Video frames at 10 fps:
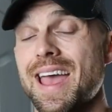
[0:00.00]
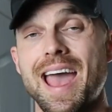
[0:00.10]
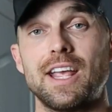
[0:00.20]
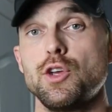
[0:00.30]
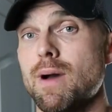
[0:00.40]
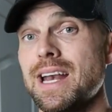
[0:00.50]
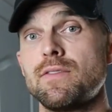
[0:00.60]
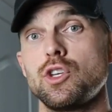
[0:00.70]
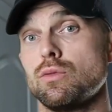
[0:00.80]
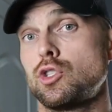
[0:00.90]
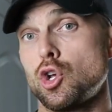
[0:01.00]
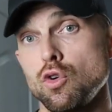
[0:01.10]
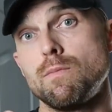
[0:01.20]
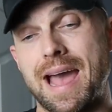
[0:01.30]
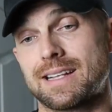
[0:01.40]
Heck, you might even do
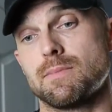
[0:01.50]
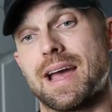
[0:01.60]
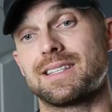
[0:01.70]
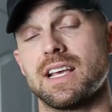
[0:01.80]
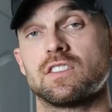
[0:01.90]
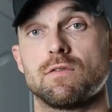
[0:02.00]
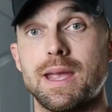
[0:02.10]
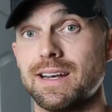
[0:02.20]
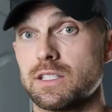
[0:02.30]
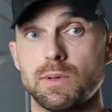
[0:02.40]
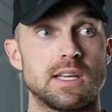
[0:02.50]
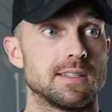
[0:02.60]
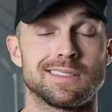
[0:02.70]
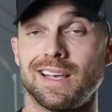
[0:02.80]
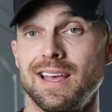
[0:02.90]
two back-to-back days of maintenance
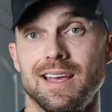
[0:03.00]
because